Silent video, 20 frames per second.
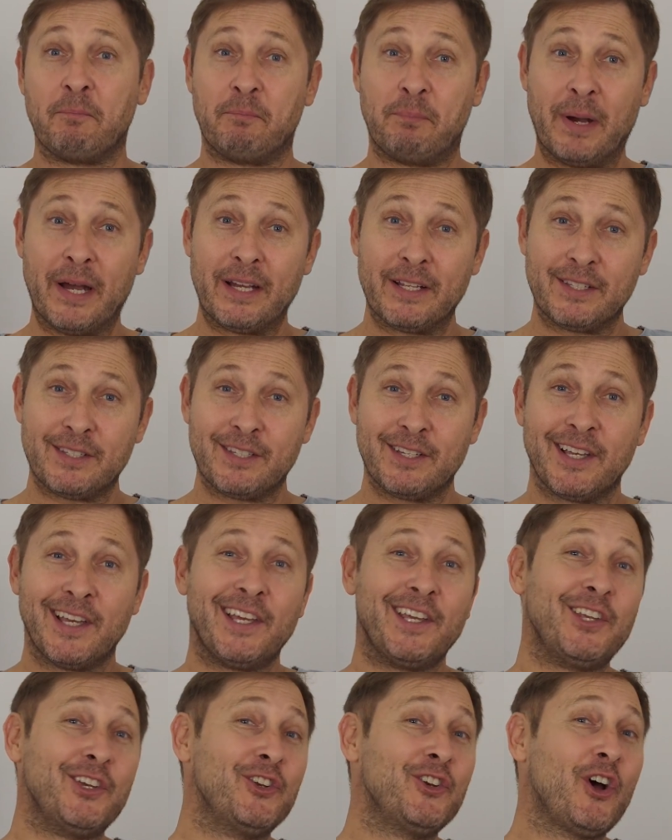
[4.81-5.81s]
but
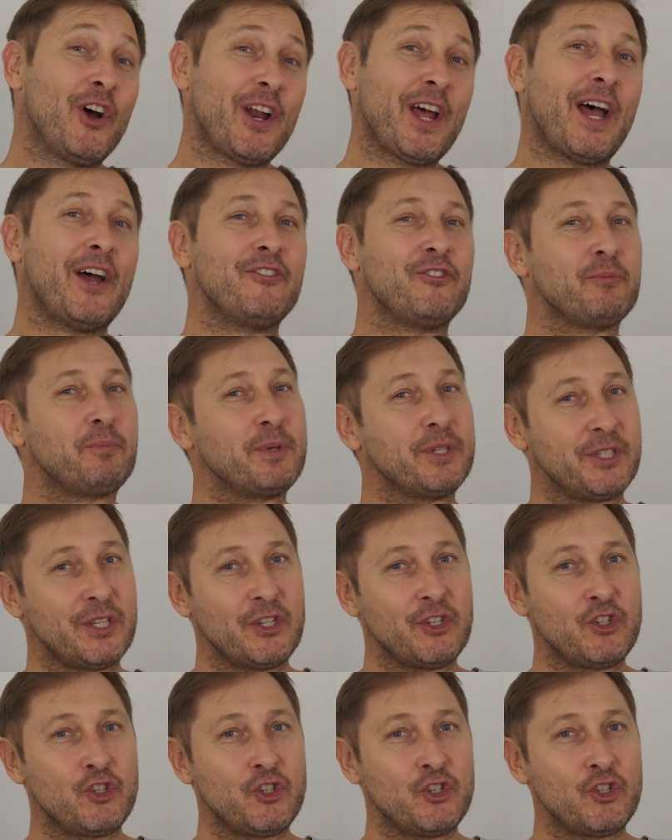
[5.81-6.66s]
you're not 100%